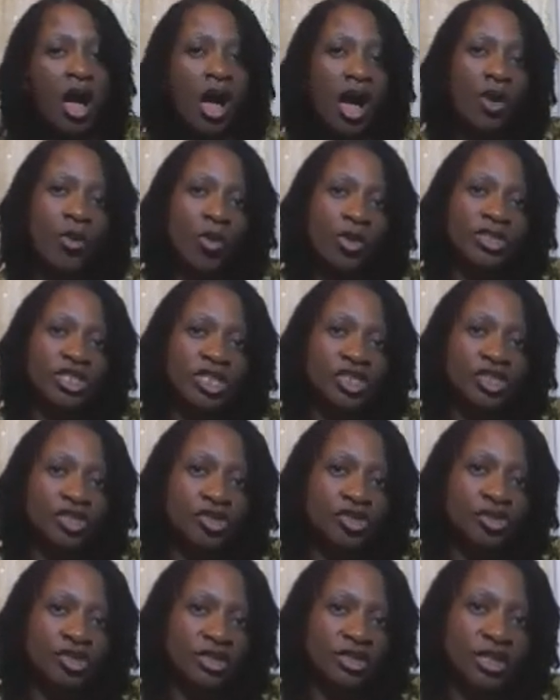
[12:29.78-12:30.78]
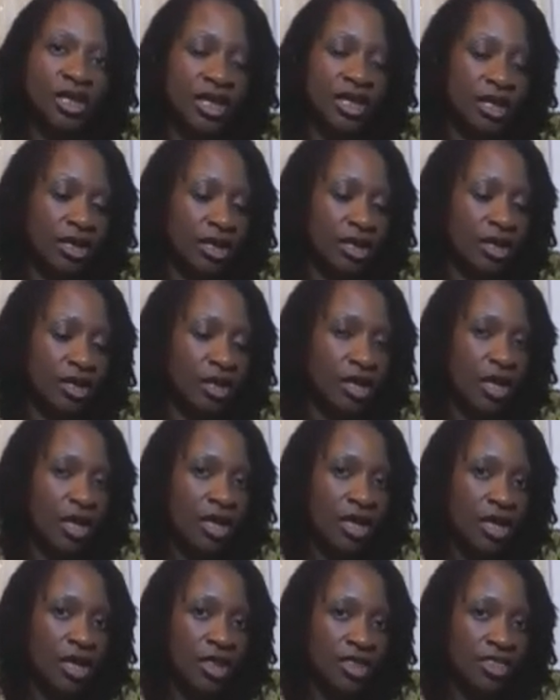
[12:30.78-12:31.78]
I wanted you to see
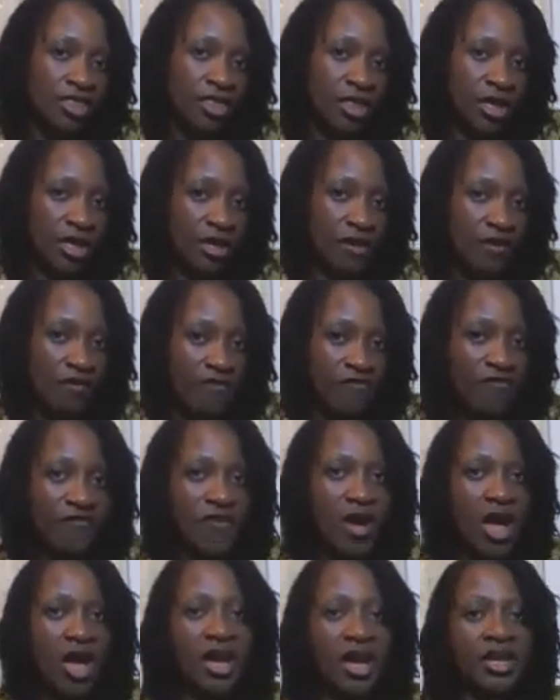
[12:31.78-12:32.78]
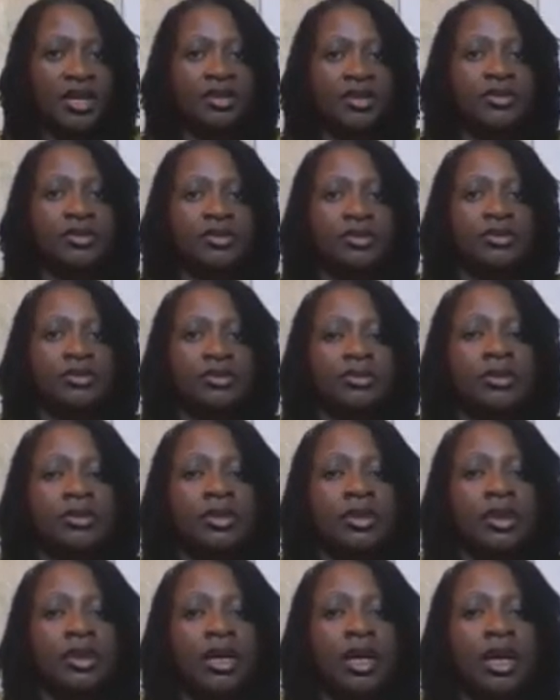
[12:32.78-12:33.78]
the final
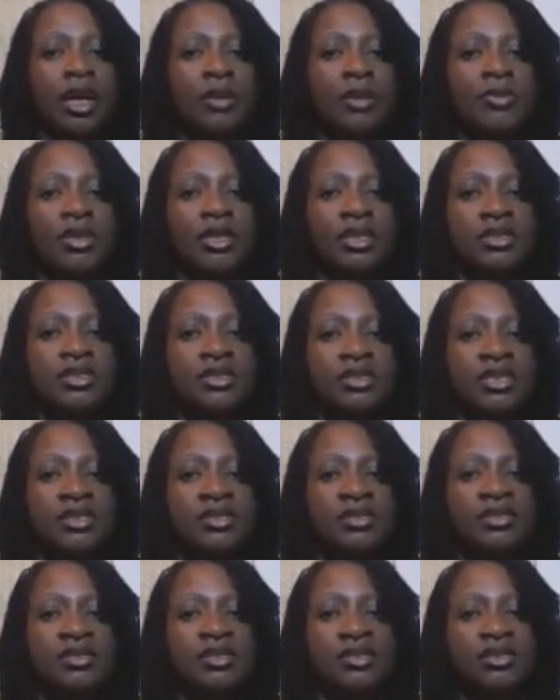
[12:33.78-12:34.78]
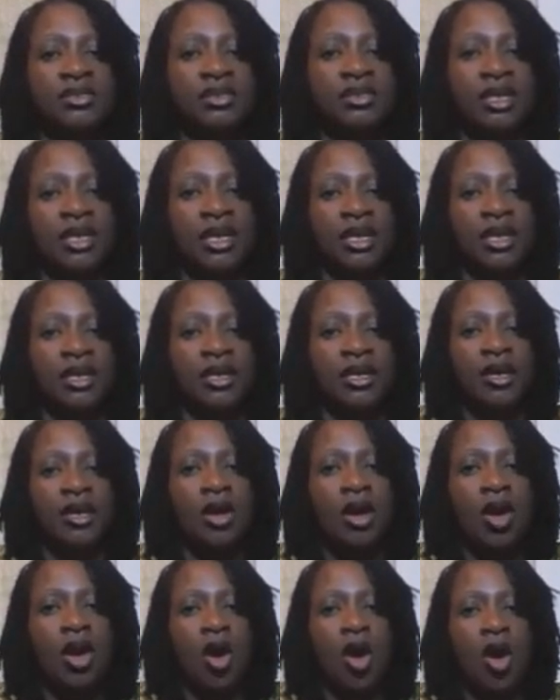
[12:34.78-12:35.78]
consistency
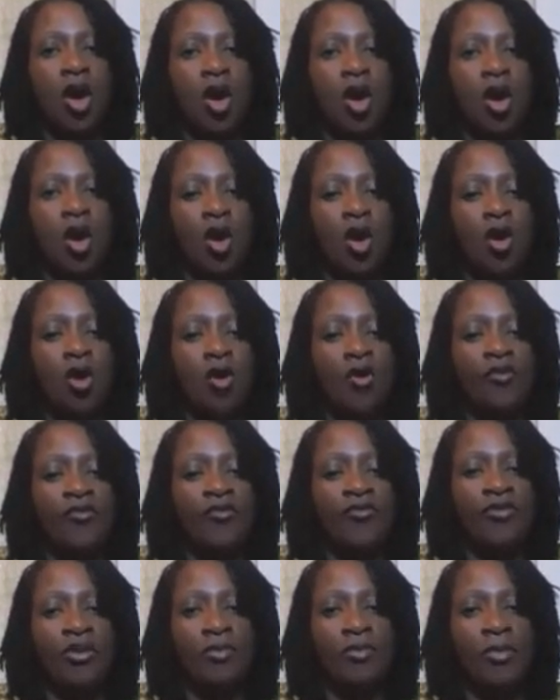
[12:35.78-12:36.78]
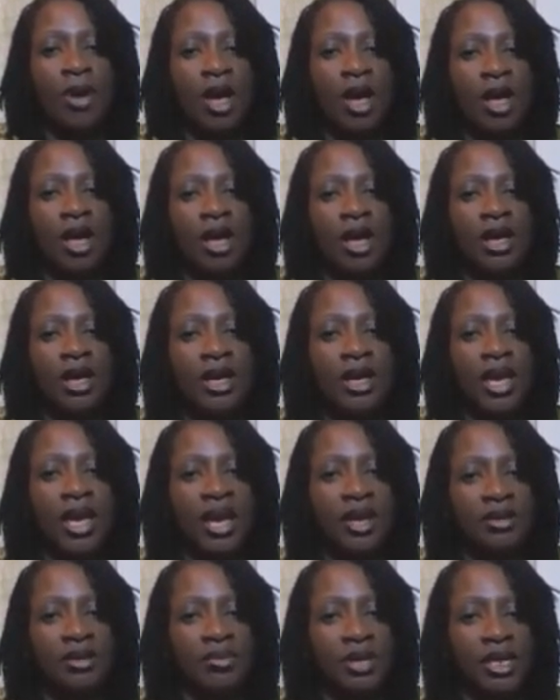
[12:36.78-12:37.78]
of my
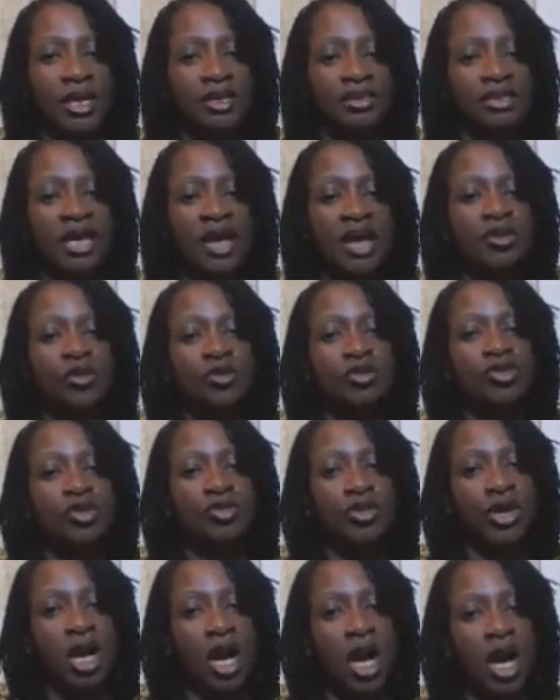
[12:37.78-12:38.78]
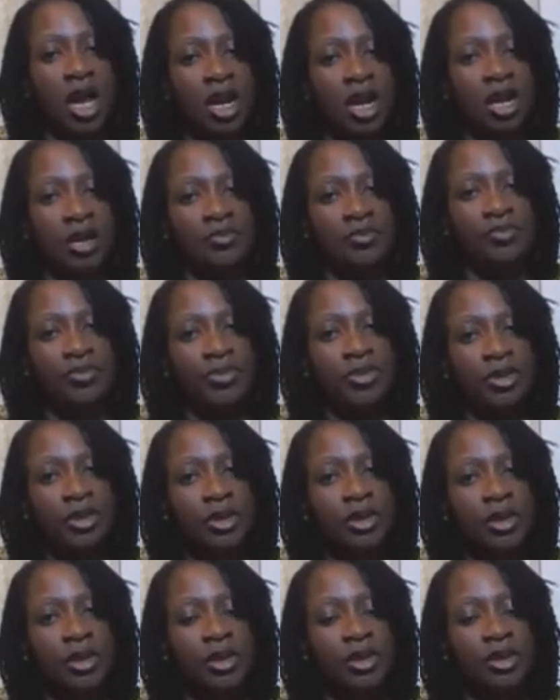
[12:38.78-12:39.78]
henna mix, and also the colour.
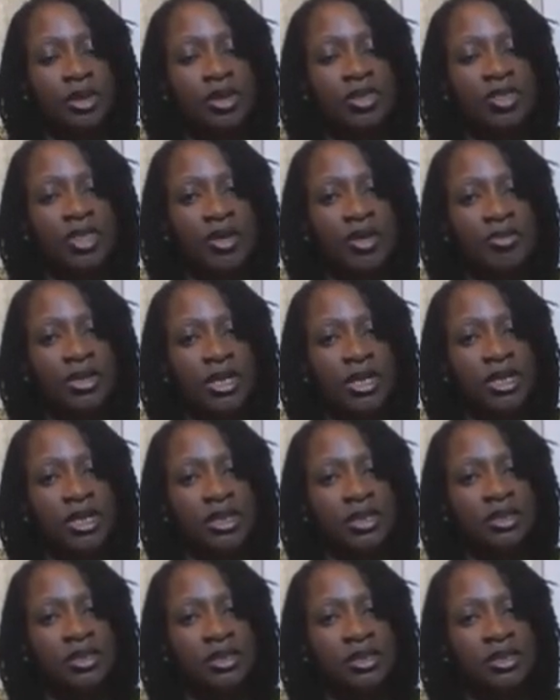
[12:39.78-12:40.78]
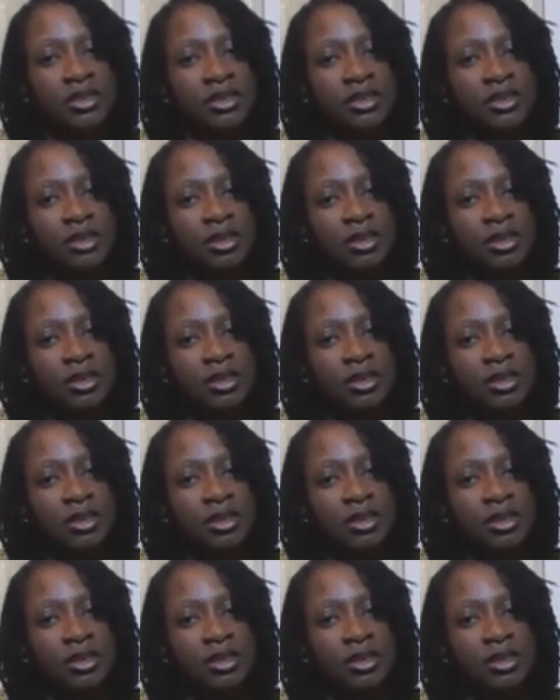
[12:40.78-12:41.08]
There it is.